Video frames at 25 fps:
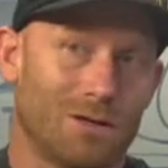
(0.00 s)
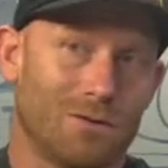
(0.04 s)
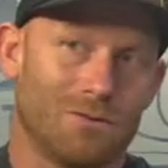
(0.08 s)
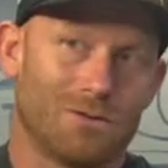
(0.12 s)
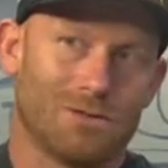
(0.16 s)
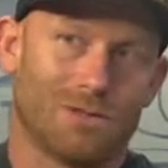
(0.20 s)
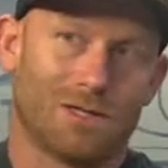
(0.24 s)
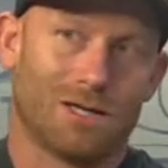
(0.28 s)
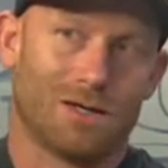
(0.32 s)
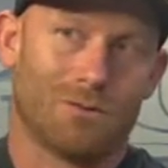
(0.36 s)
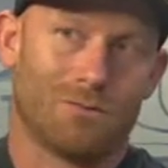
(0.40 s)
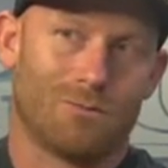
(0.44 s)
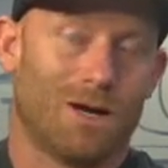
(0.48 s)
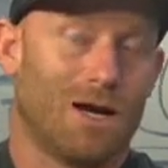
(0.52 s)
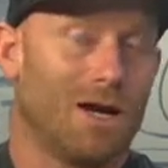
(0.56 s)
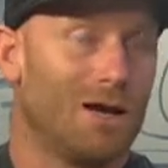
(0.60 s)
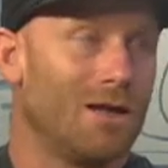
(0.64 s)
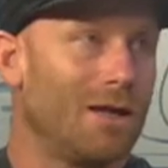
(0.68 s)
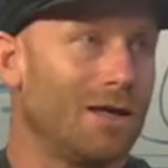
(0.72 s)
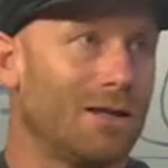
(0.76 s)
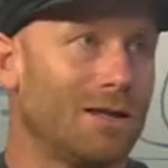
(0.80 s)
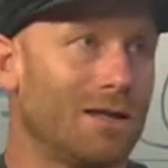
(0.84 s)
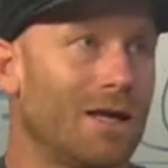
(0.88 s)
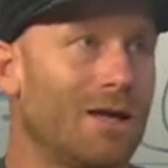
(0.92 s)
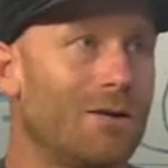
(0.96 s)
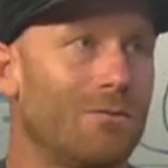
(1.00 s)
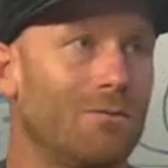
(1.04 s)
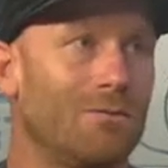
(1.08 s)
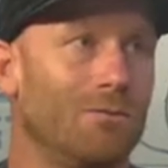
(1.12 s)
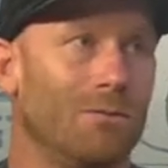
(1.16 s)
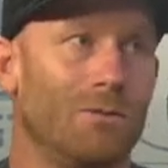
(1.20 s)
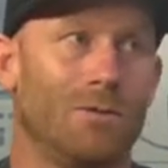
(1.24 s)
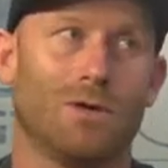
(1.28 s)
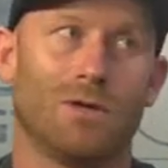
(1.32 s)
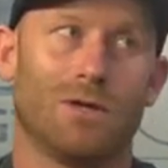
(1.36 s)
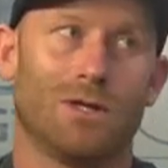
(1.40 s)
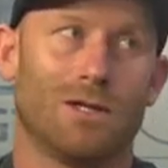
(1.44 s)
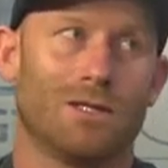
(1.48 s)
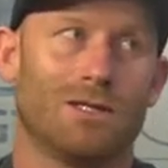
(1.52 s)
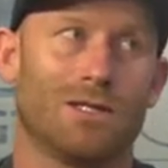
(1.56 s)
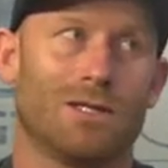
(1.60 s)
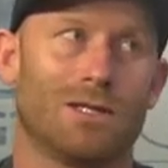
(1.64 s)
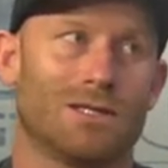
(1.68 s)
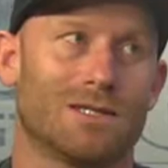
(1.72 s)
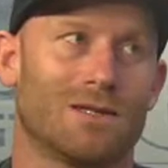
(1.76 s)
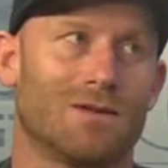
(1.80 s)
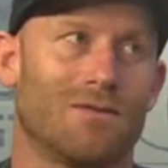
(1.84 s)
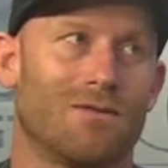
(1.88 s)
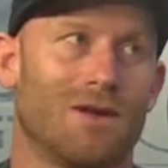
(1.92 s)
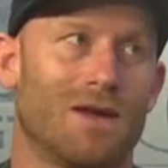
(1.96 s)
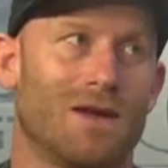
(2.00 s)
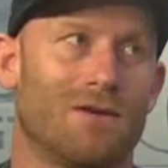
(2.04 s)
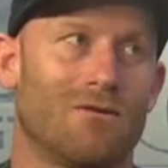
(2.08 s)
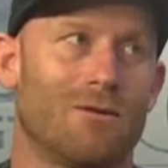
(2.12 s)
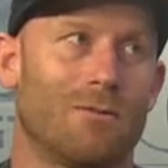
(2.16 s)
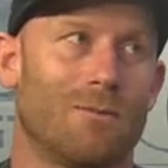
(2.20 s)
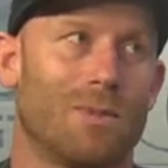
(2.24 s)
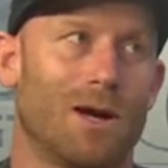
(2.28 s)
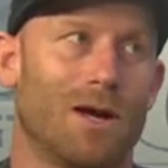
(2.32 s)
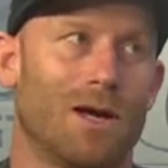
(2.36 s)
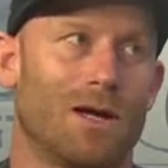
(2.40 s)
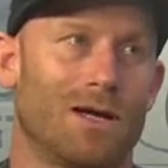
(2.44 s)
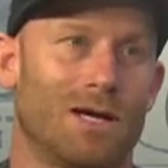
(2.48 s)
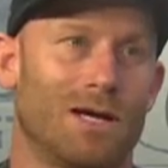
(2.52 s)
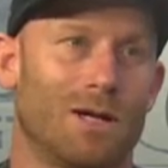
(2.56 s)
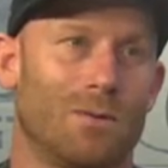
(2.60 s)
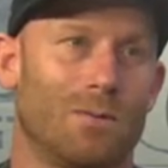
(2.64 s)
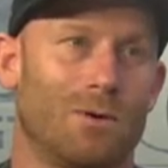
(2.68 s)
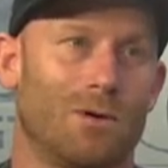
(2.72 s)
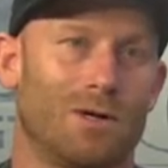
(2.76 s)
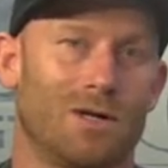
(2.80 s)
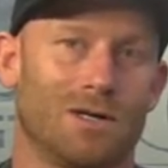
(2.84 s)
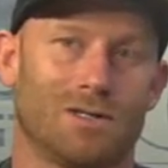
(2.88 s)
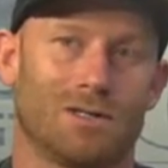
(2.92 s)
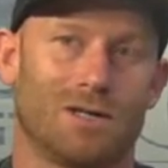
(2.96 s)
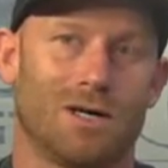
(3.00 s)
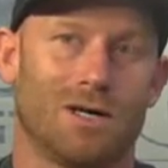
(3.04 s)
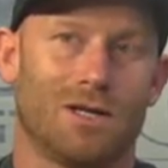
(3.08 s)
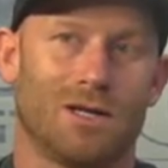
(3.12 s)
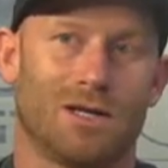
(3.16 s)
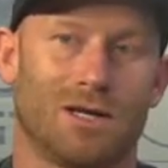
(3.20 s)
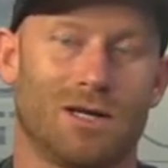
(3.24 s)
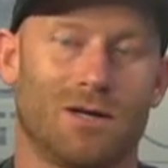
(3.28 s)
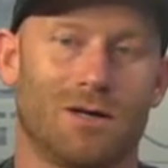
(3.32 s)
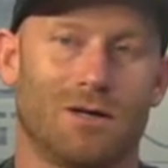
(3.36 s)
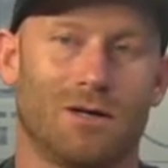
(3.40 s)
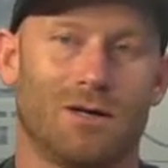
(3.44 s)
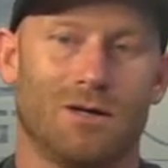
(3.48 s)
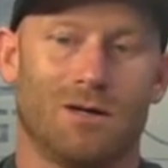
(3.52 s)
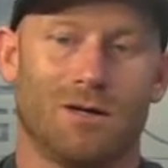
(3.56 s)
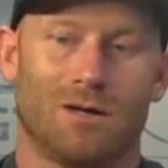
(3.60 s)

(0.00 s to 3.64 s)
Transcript: it was like, wow, like they really did us a favor by kind of putting us on there.